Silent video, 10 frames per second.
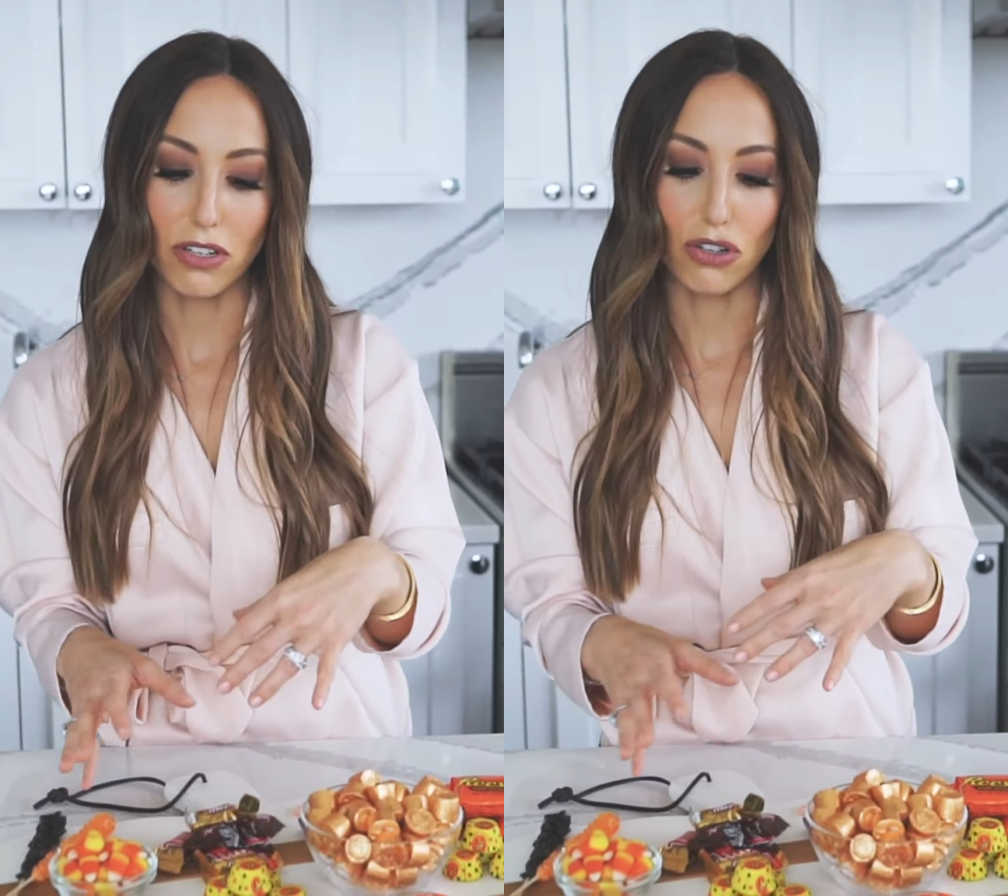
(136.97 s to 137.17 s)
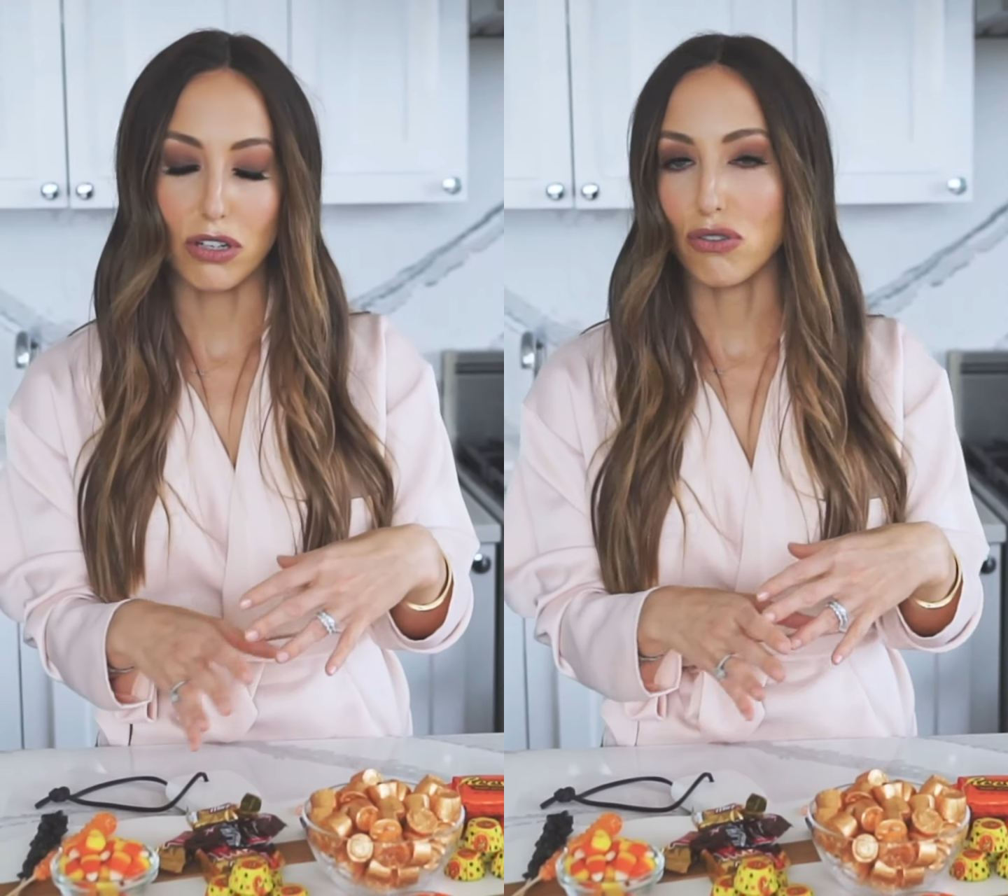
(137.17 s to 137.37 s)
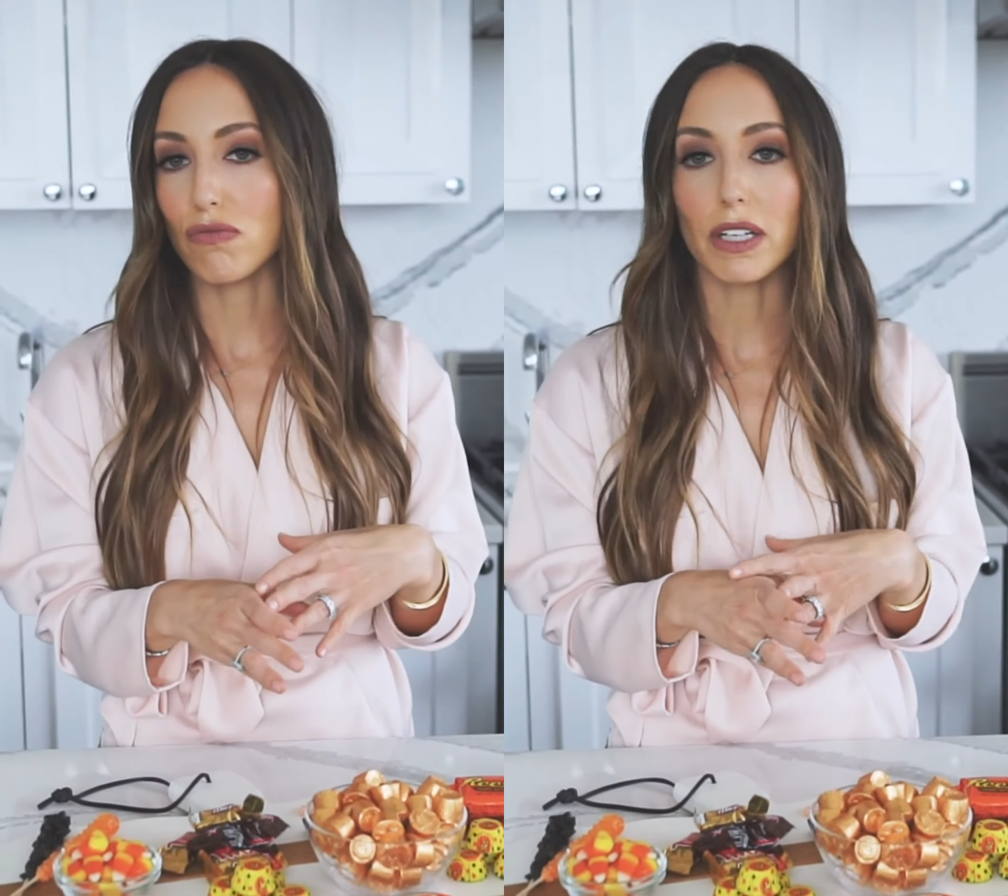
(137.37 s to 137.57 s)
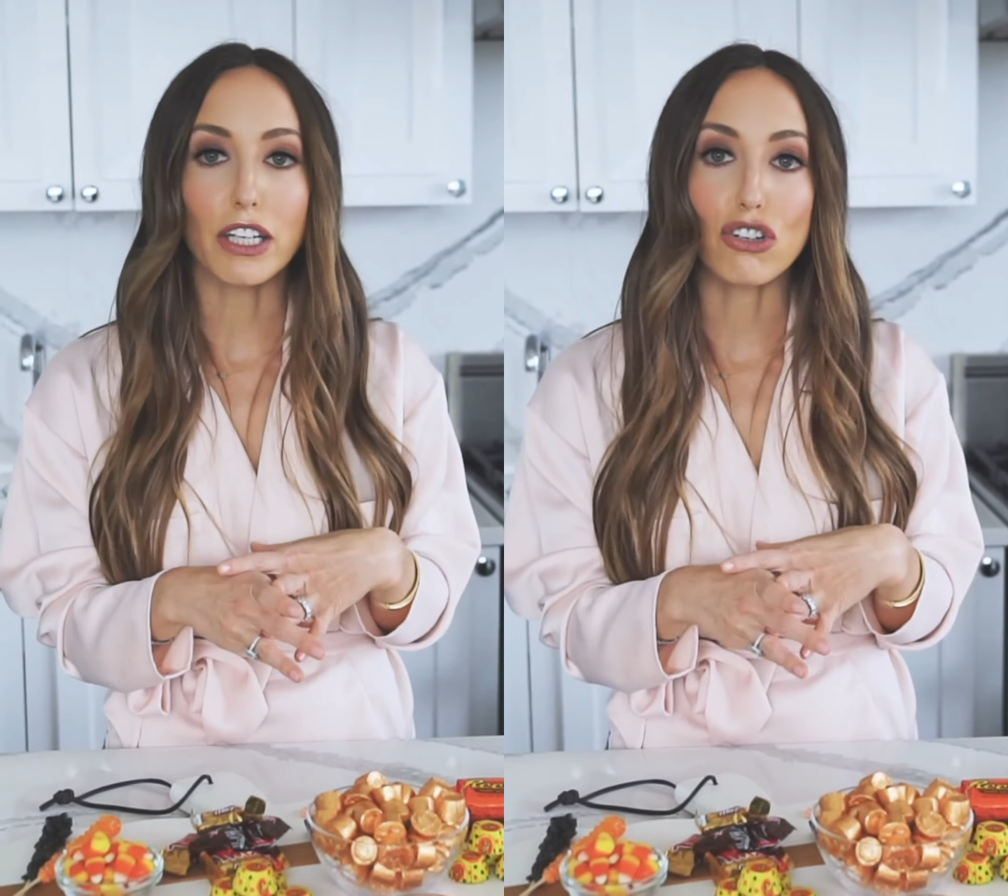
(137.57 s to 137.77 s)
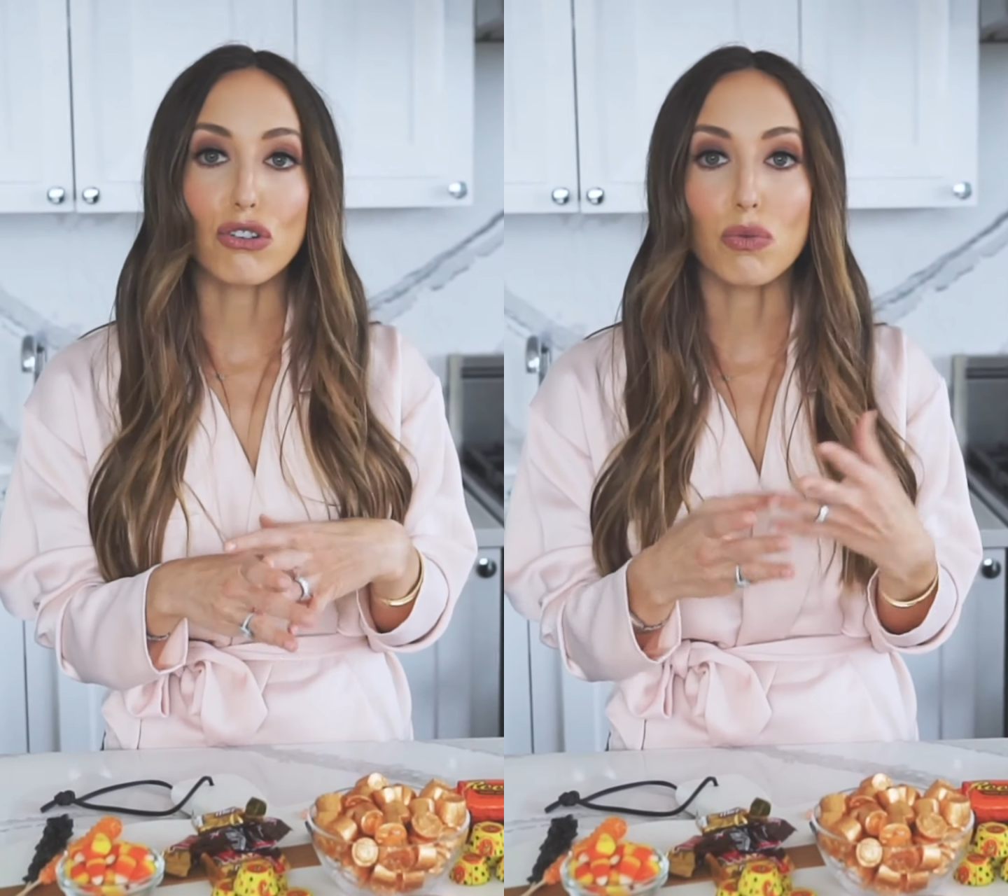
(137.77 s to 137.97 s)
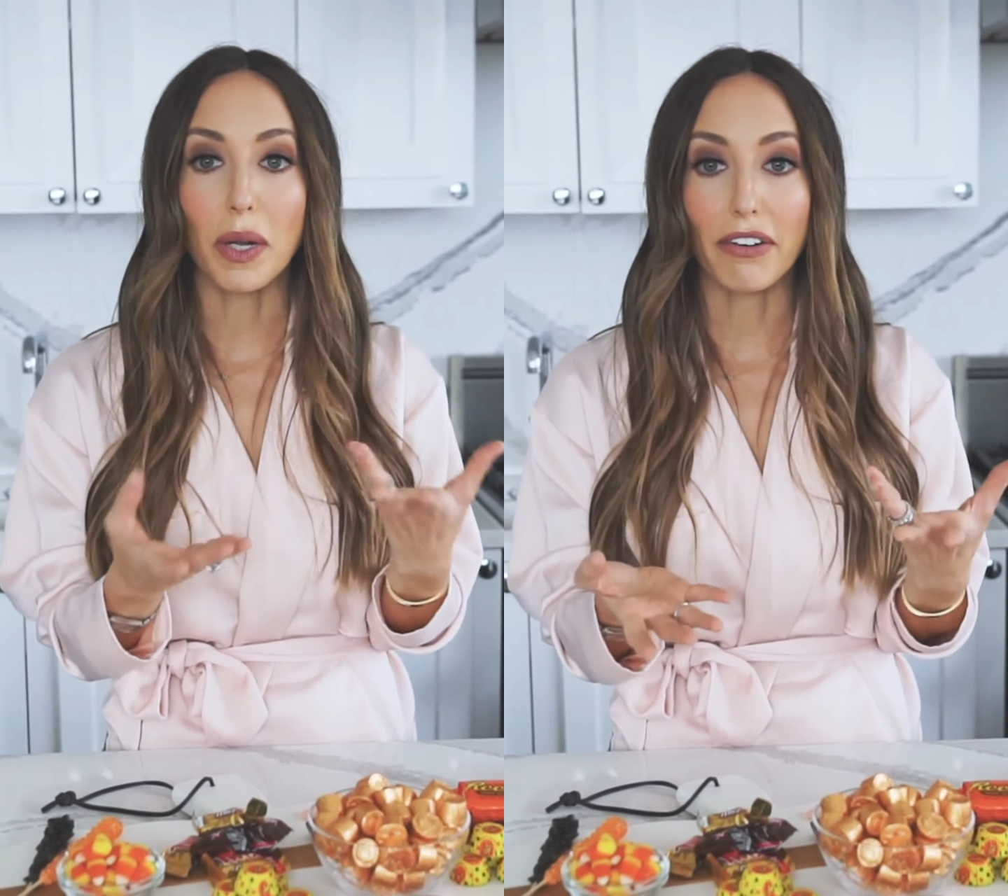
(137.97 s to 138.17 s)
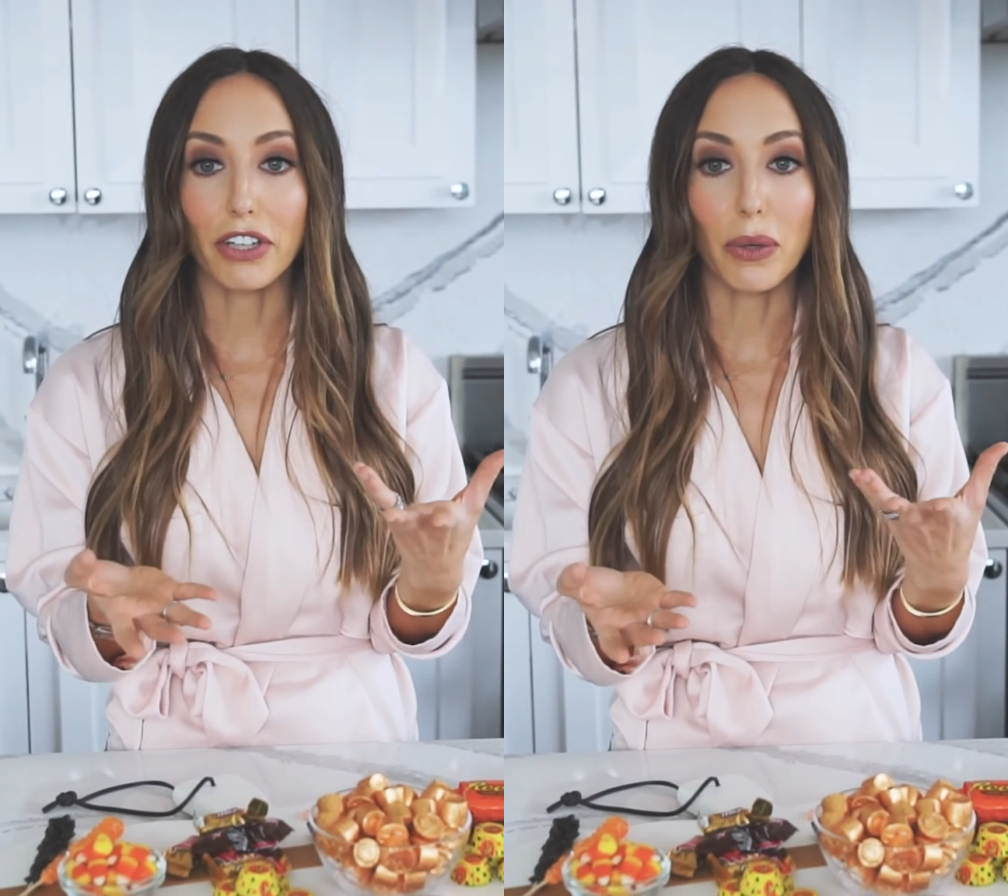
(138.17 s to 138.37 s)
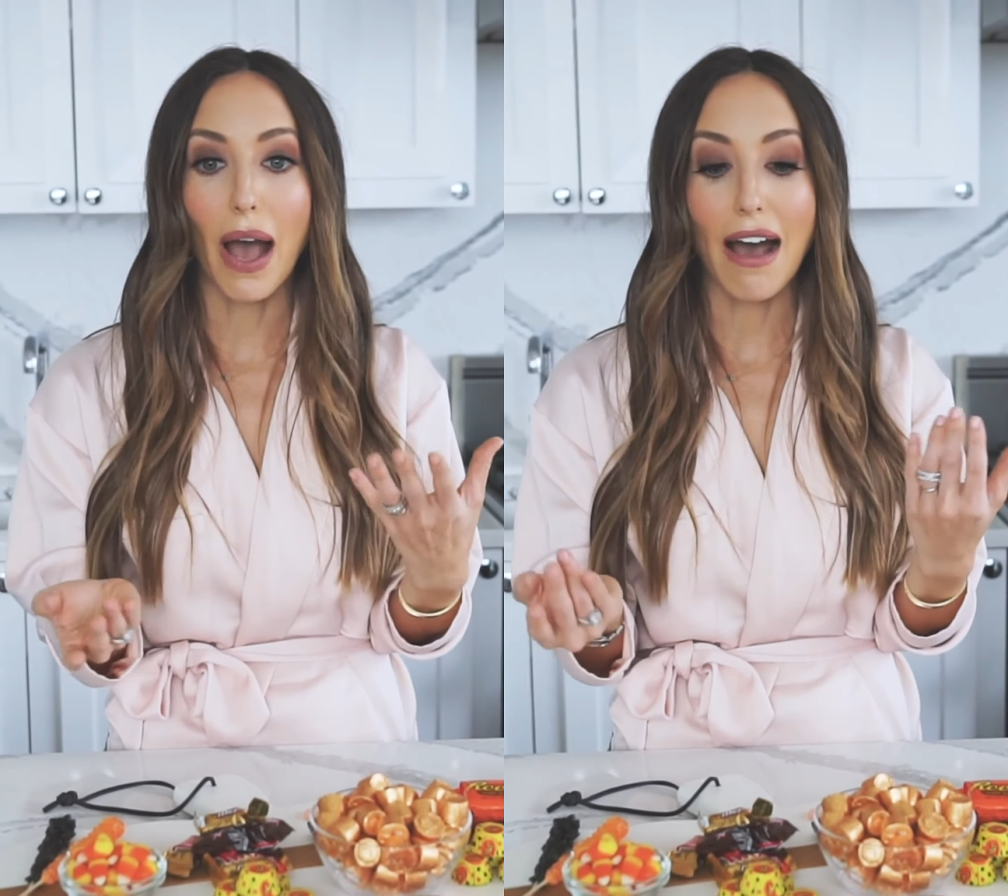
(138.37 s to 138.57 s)
and you could really choose whatever
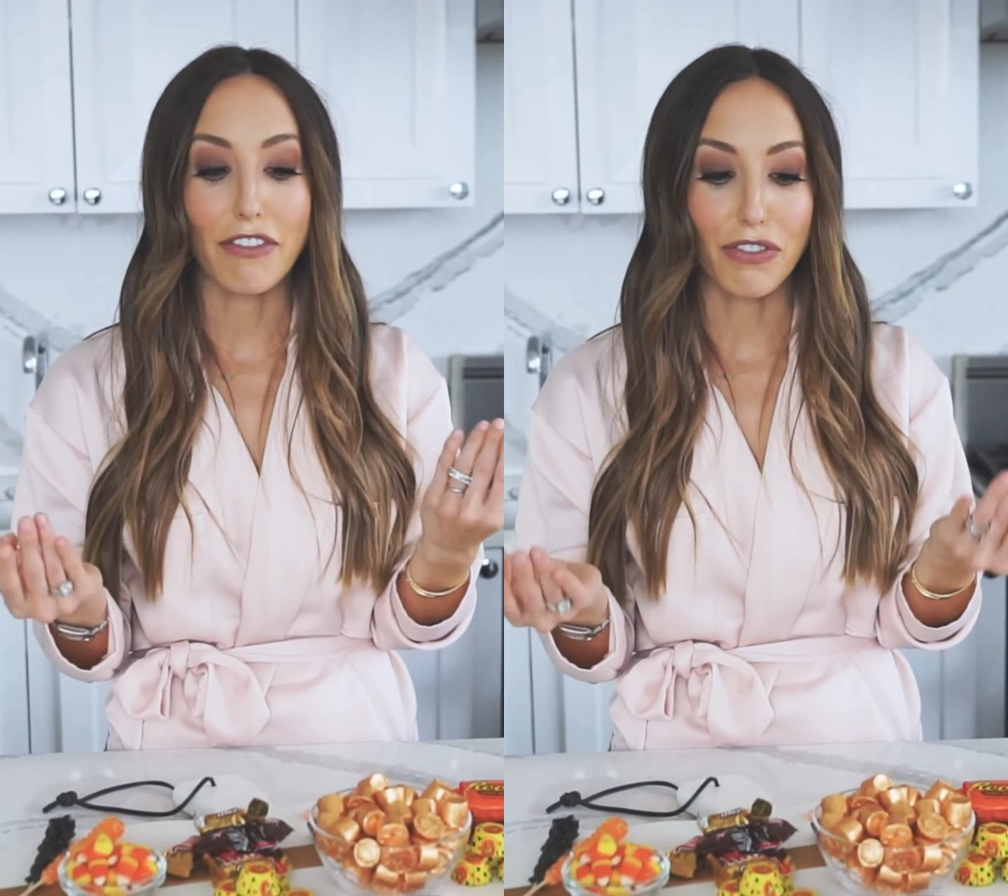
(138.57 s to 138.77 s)
you have.